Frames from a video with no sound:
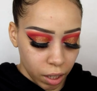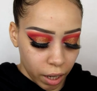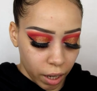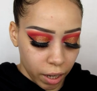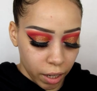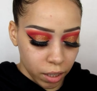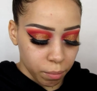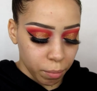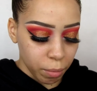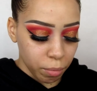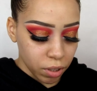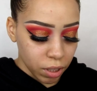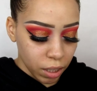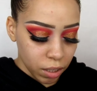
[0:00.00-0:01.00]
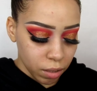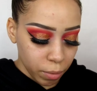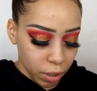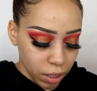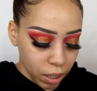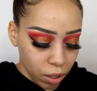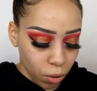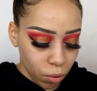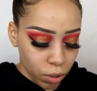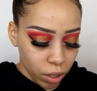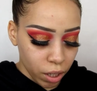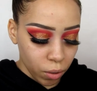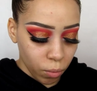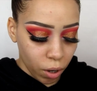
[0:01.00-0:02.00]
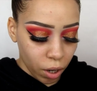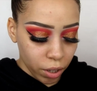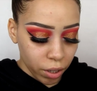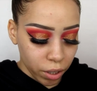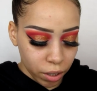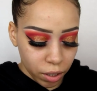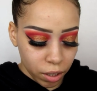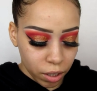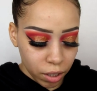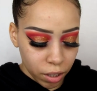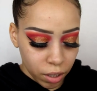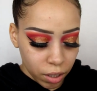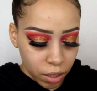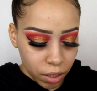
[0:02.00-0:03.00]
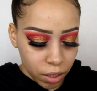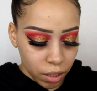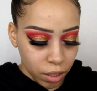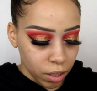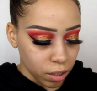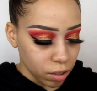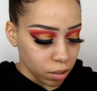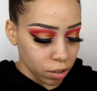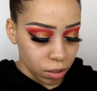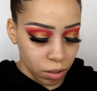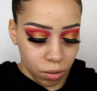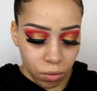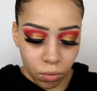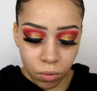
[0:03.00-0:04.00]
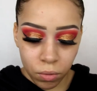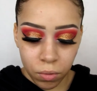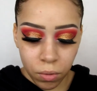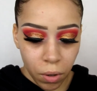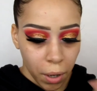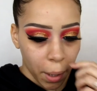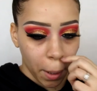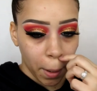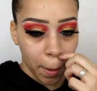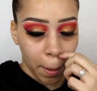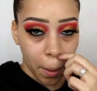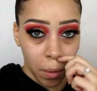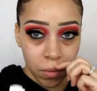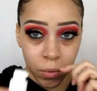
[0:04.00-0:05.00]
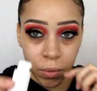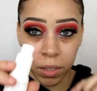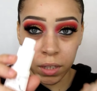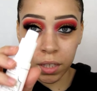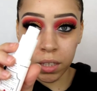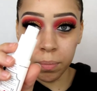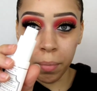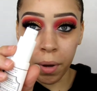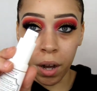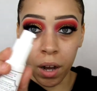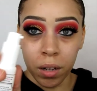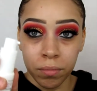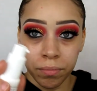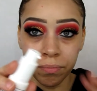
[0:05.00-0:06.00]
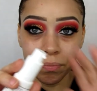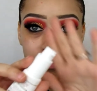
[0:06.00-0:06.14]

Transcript: and people say it smells like coconut water. So, ooh, okay, it comes with this pump.